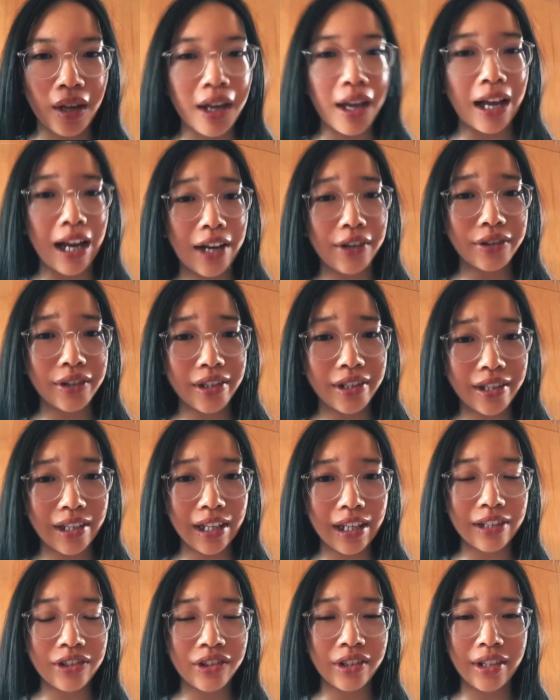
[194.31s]
How to
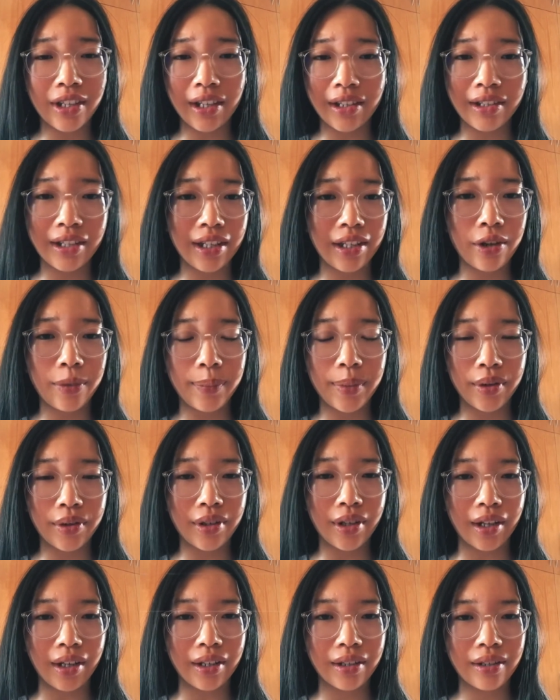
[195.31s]
sit GCSE Computer
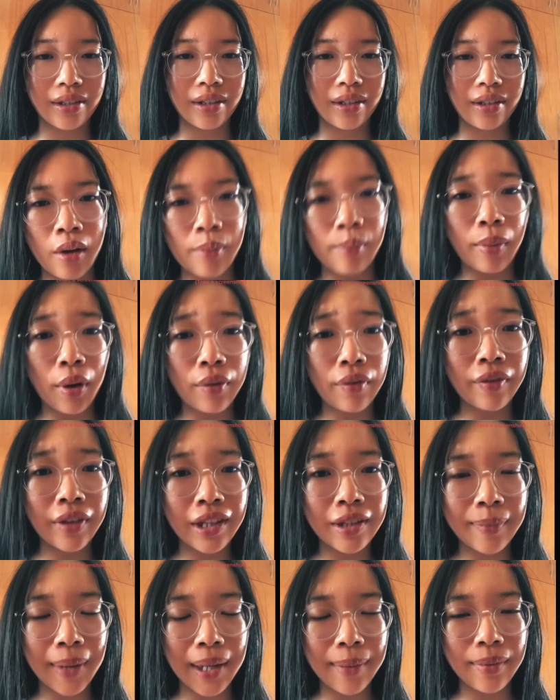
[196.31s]
Science. Both of
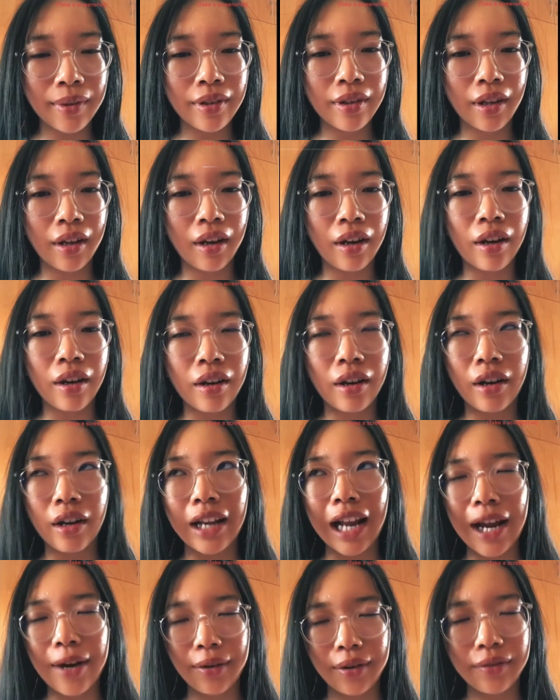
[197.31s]
these papers are an
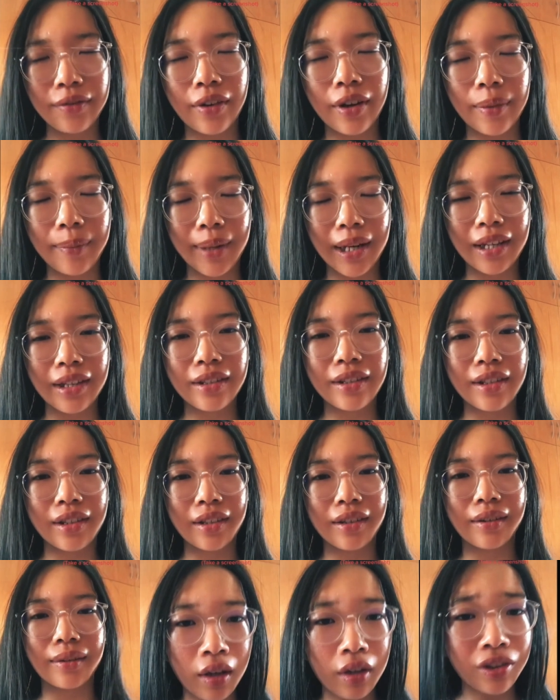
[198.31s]
hour and 30 minutes.
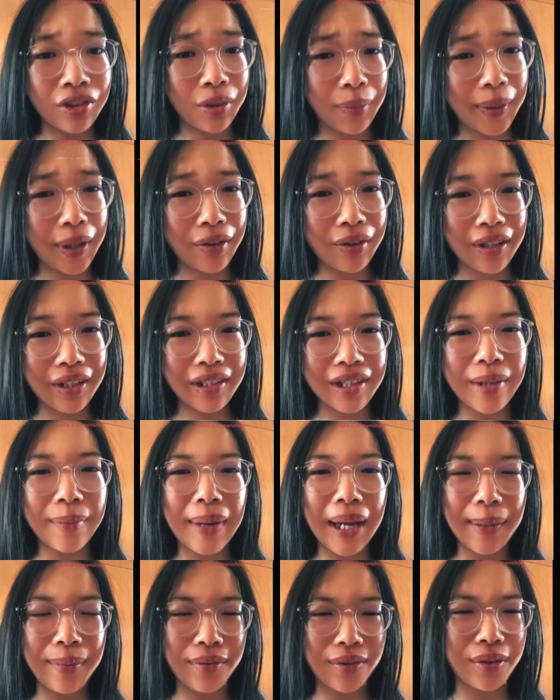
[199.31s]
To be honest, the
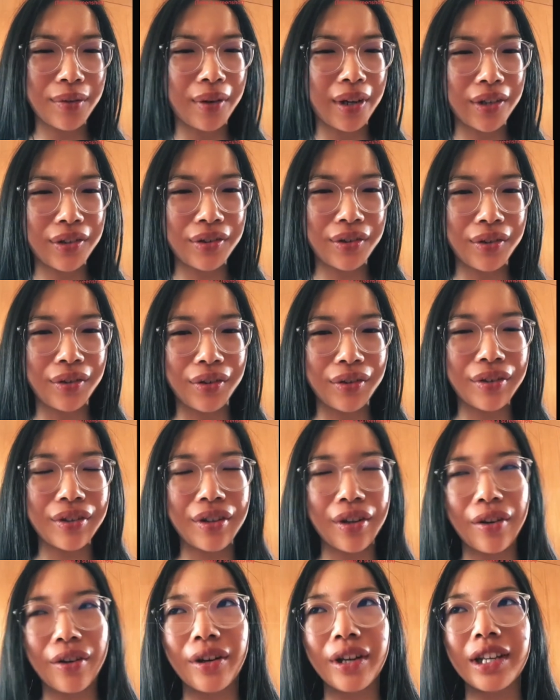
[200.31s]
paper is quite short,
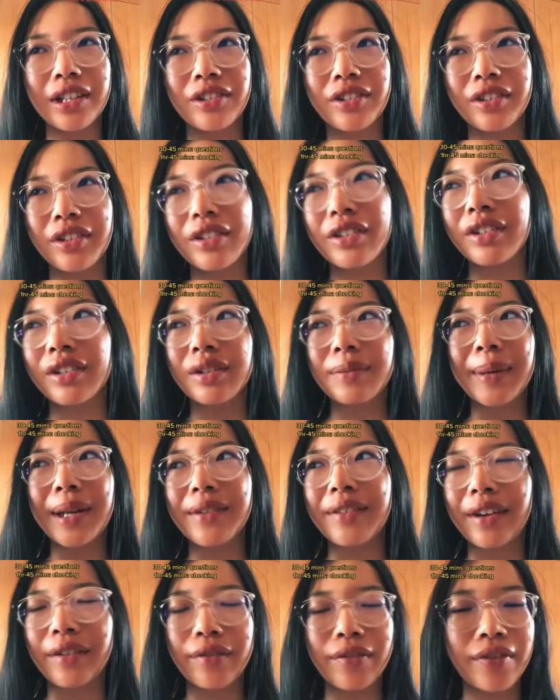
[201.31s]
so you should spend
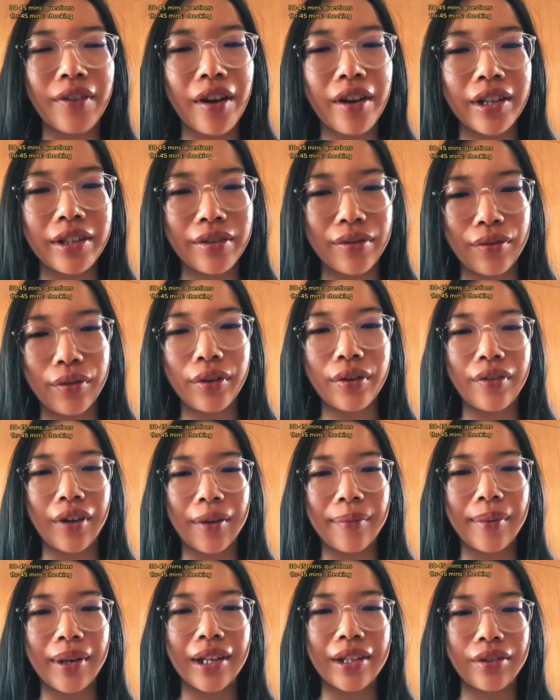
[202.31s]
around 30 to
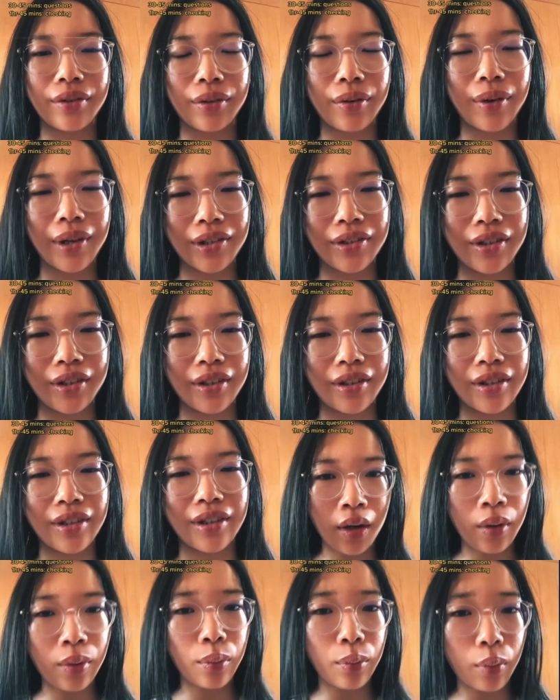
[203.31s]
45 minutes on questions.
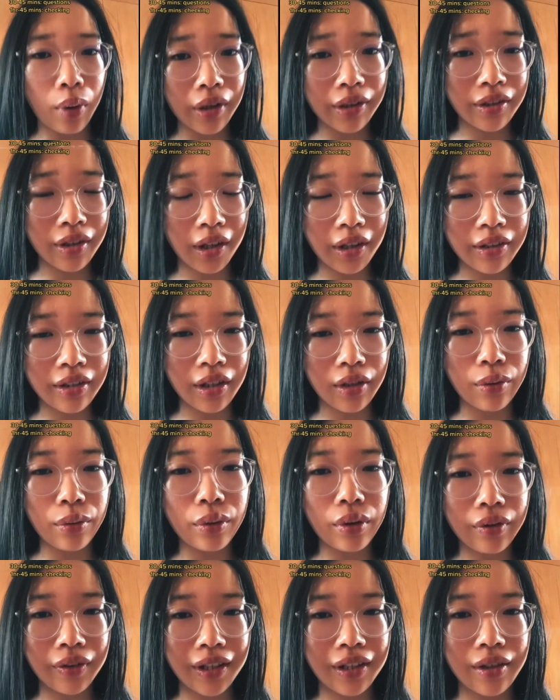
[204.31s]
Once answered
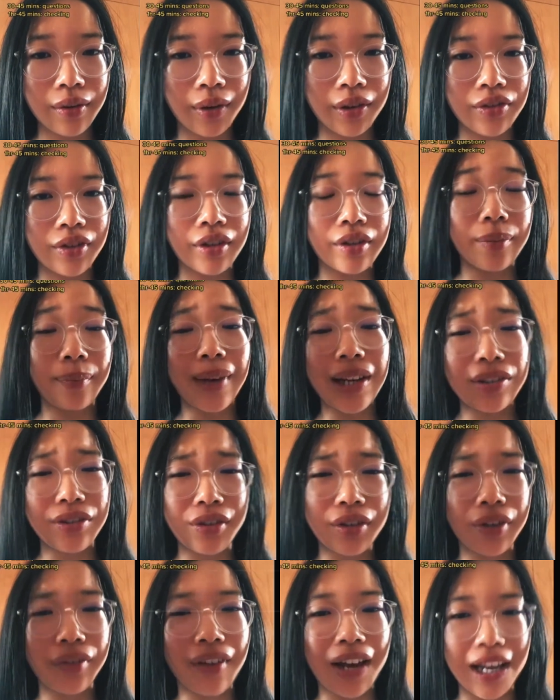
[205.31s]
all of these questions, make sure
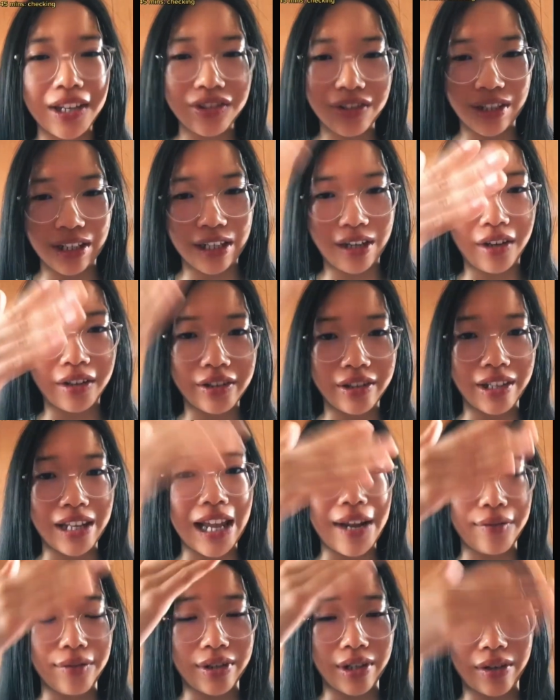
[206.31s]
you've actually answered
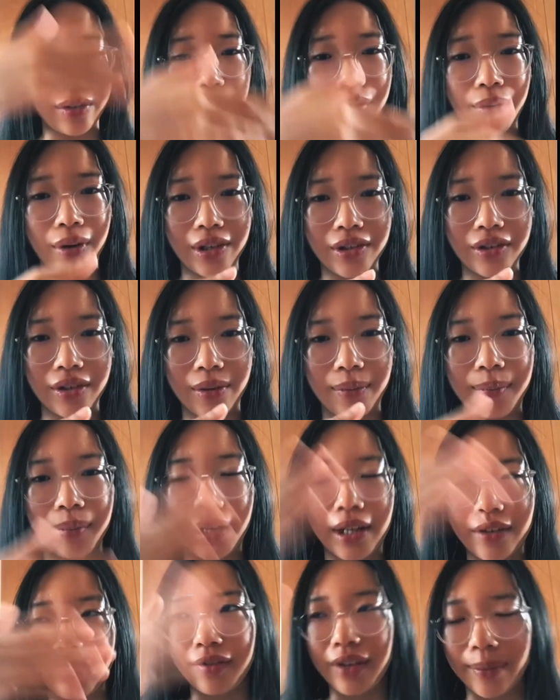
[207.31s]
every single question
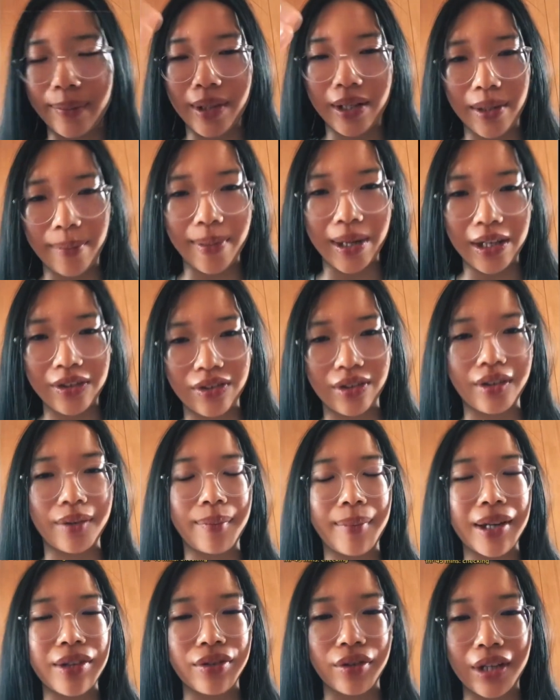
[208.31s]
by flipping the pages to
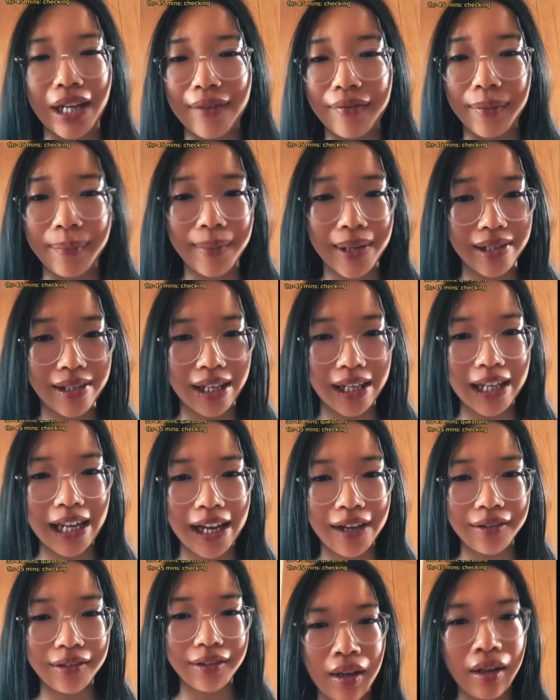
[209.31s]
make sure you haven't missed any
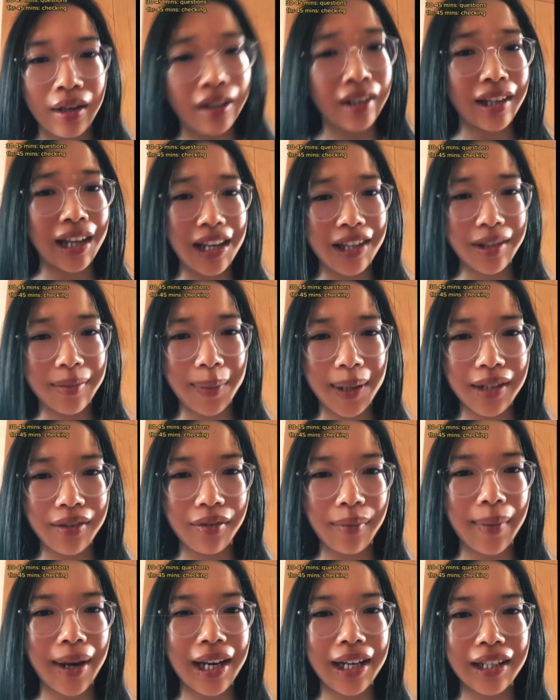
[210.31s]
out. Then spend the
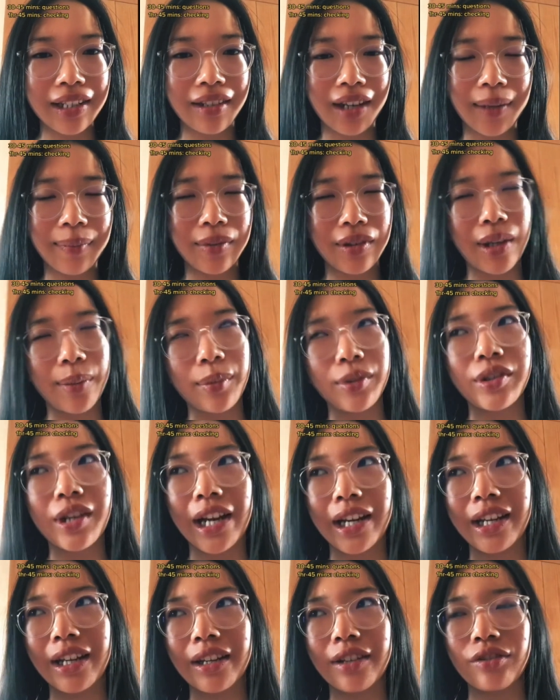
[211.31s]
remaining time double
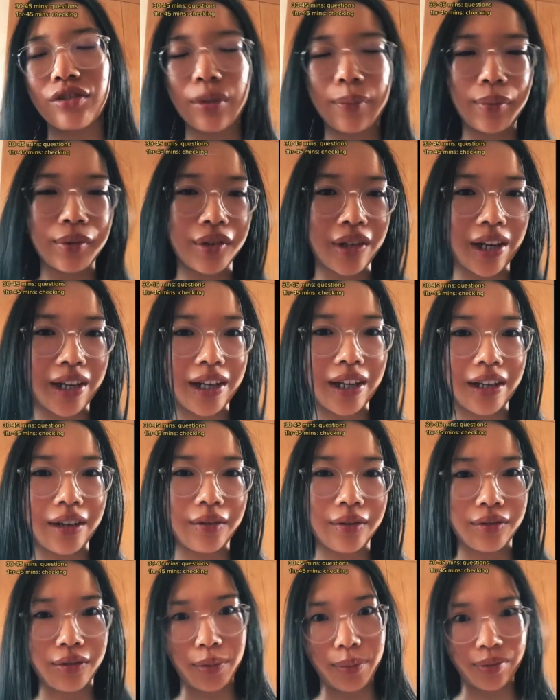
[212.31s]
checking, triple checking,
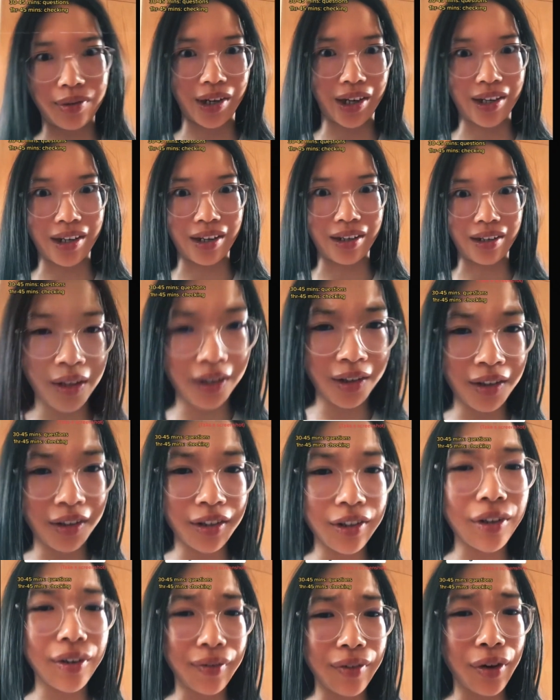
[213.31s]
quadruple checking.
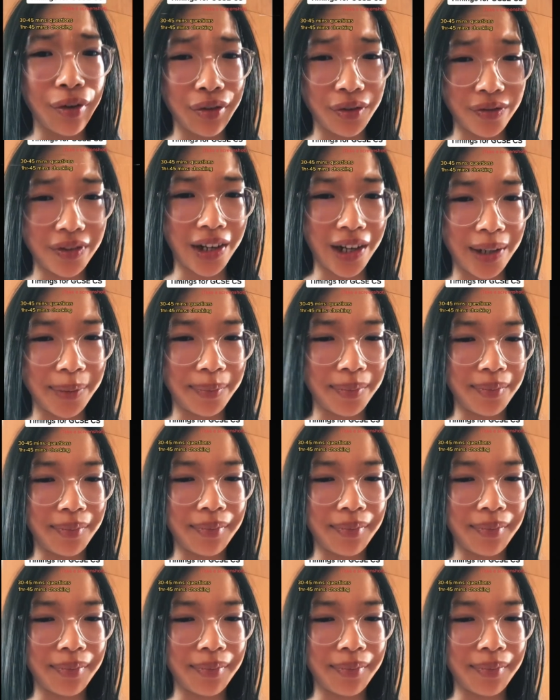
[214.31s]
You have loads of time.